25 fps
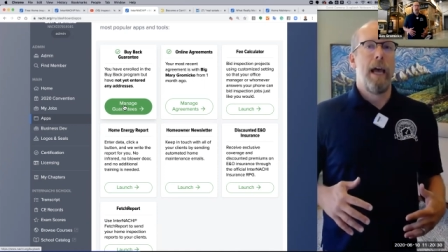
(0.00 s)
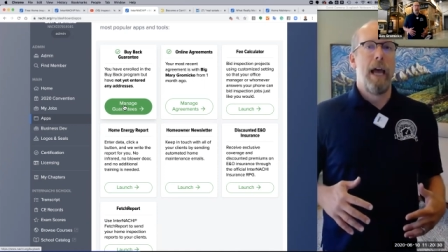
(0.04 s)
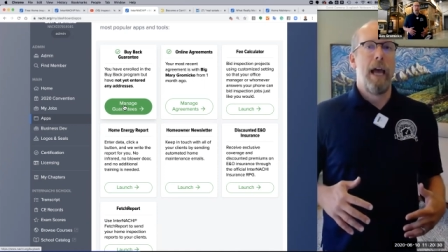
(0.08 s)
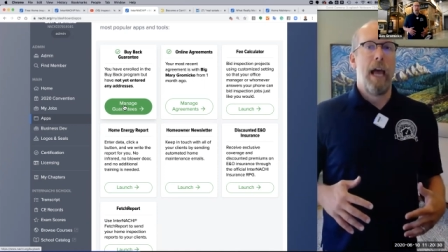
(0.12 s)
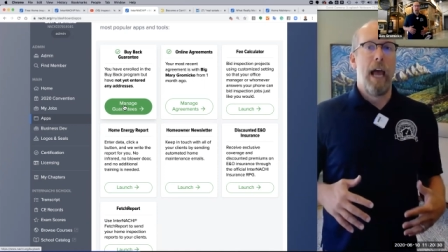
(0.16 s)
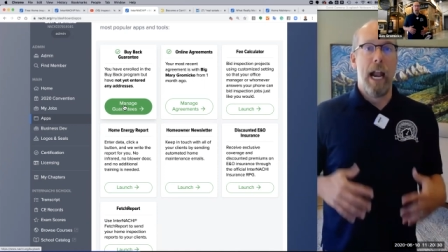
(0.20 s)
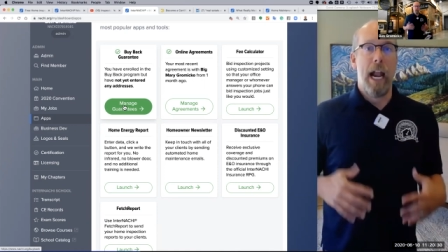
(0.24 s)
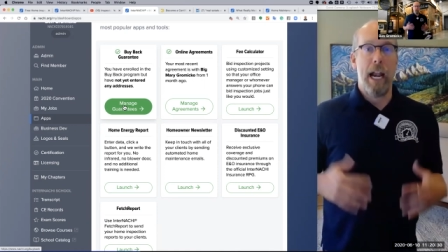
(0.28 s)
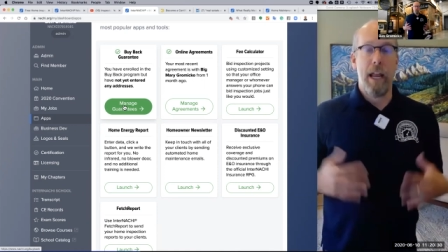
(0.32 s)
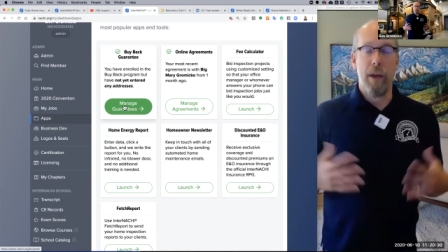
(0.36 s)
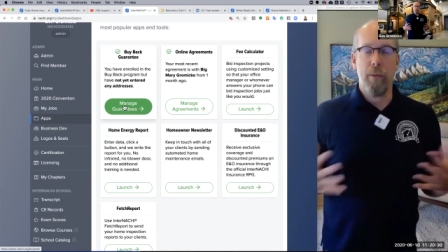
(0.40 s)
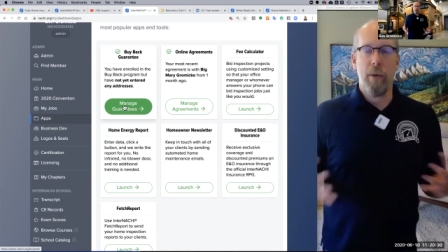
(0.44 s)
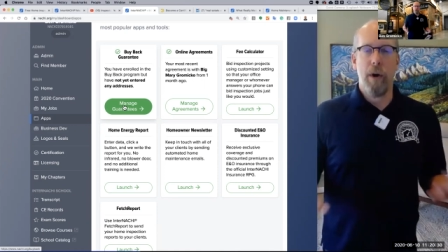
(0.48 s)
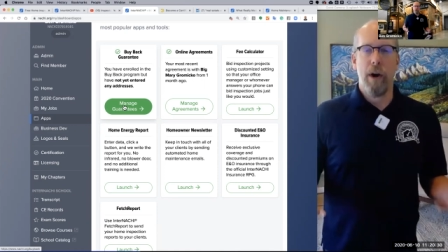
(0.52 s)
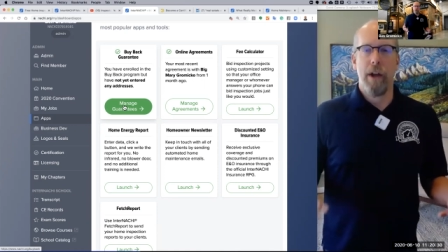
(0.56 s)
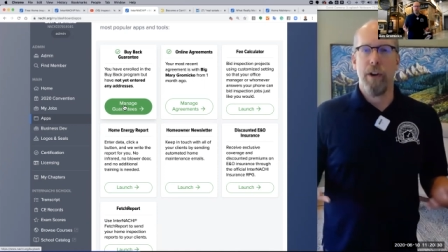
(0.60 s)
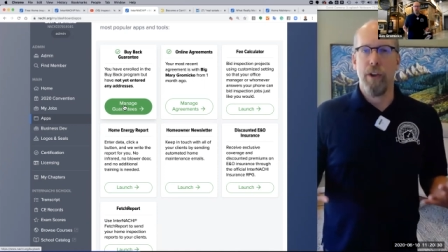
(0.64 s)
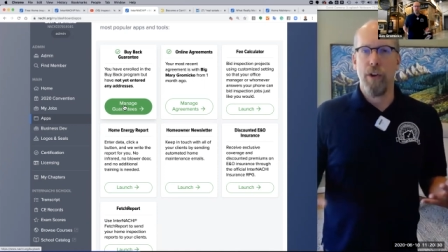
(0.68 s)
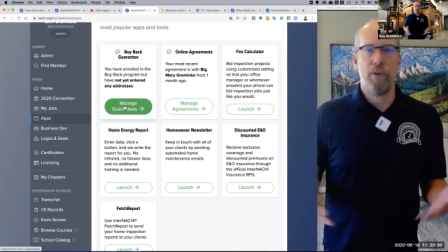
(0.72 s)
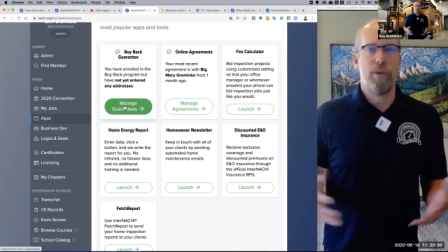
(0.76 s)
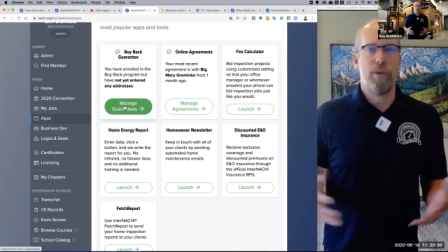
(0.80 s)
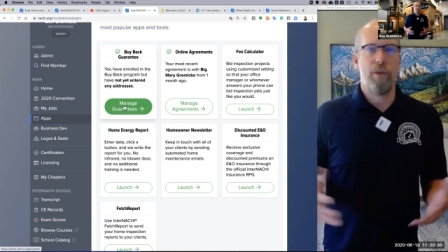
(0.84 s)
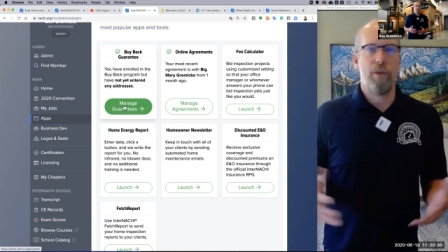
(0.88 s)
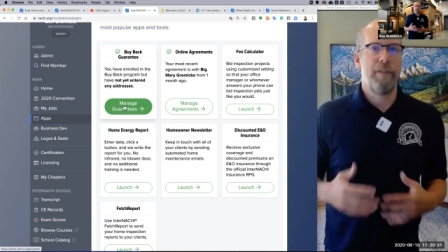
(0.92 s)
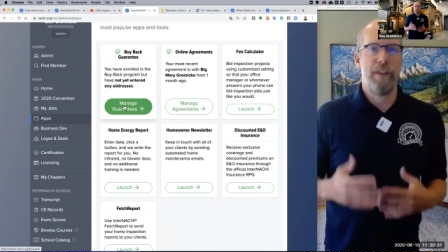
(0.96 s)
anyone
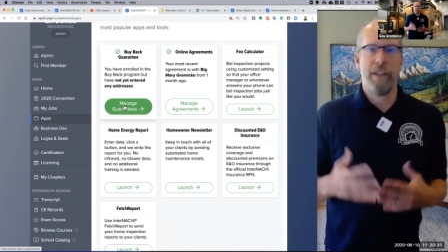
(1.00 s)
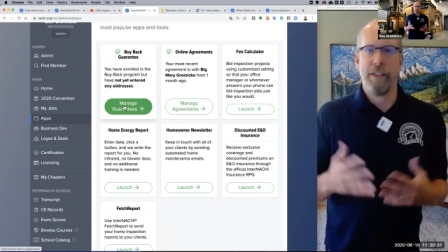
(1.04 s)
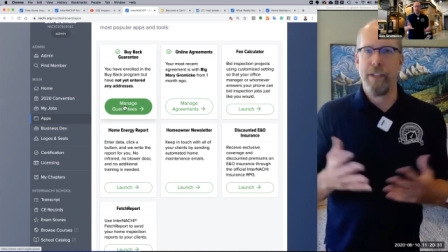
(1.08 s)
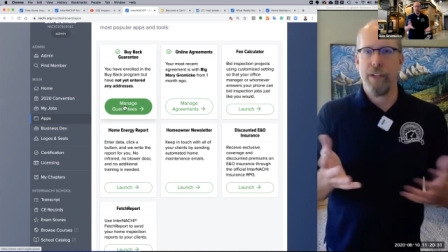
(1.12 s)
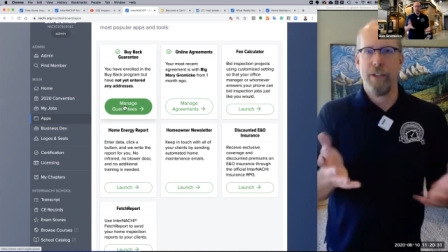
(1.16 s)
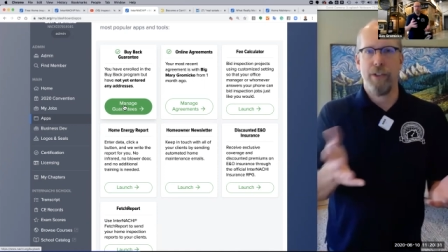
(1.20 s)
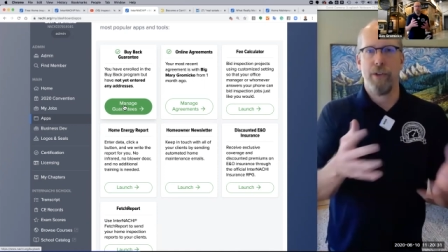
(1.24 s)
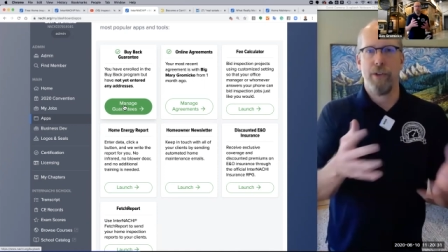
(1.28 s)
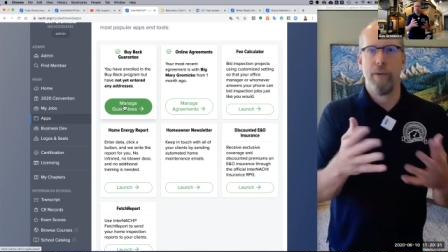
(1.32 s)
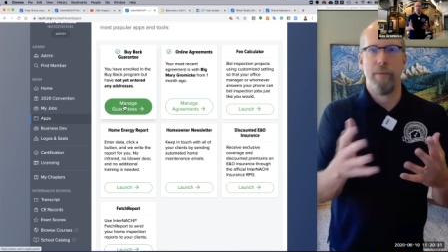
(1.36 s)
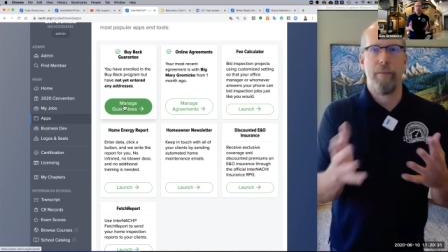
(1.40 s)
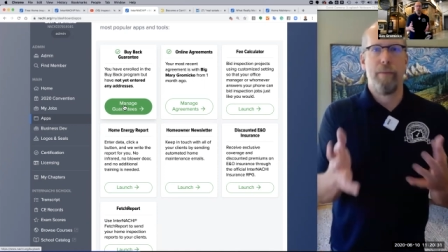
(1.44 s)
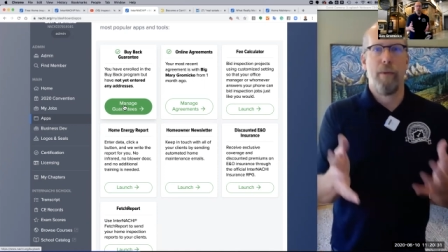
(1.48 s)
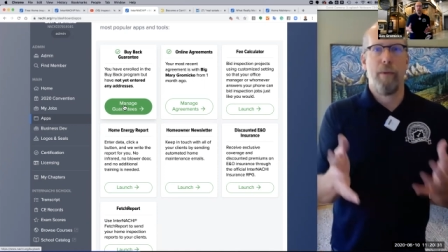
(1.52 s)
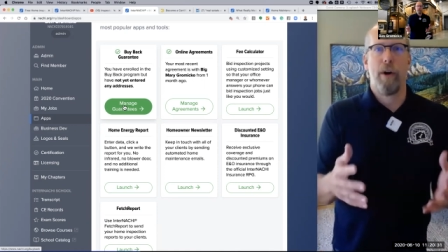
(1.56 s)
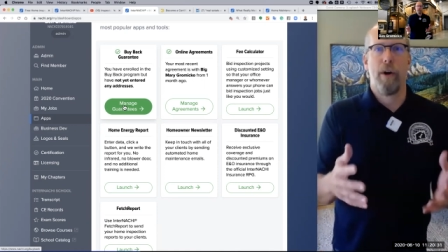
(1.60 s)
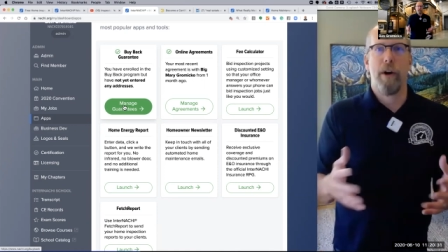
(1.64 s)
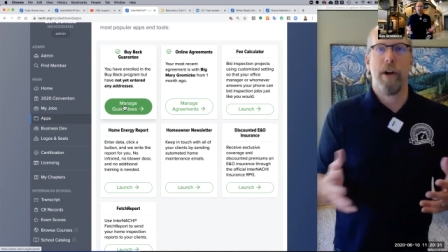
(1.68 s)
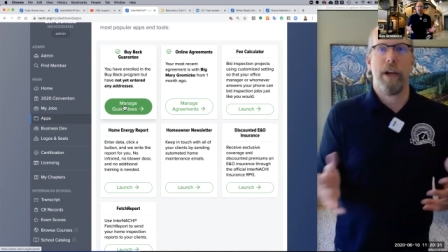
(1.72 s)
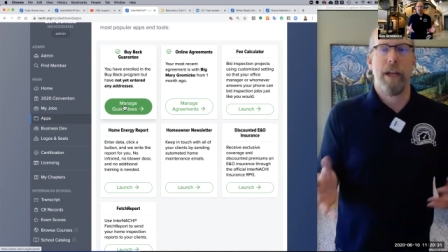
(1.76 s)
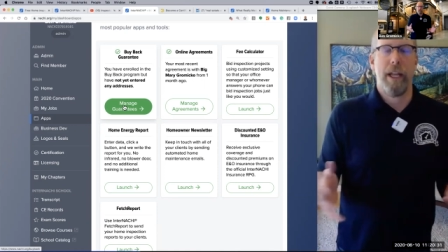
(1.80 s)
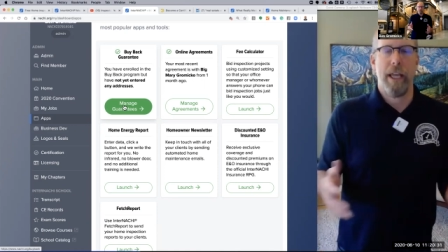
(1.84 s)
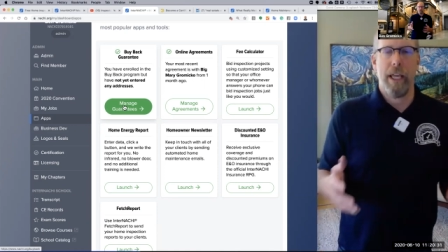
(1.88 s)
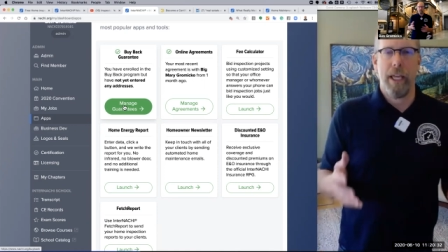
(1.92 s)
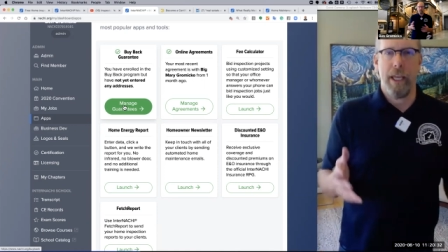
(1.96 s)
who visits your
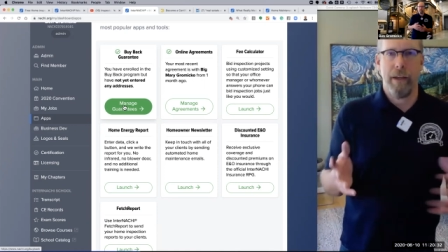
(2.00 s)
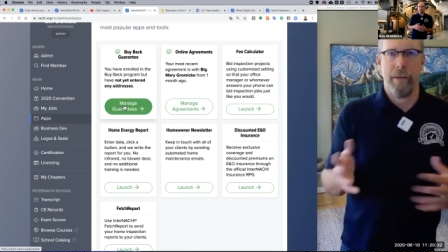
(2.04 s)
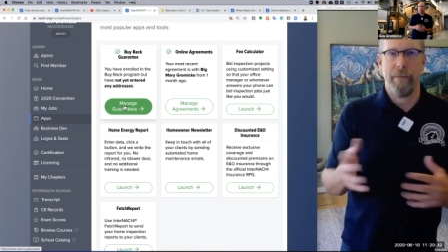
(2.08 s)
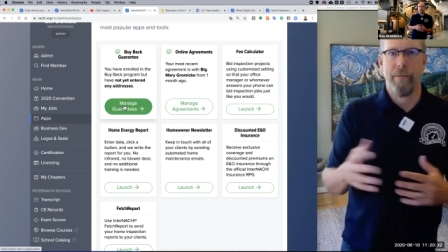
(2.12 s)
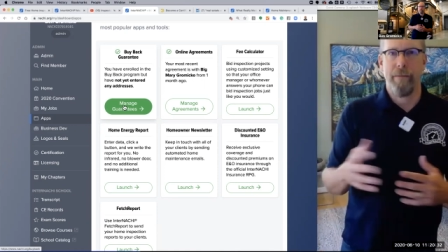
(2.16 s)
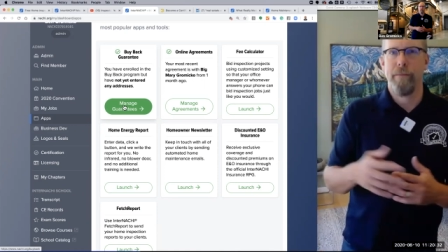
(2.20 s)
marketing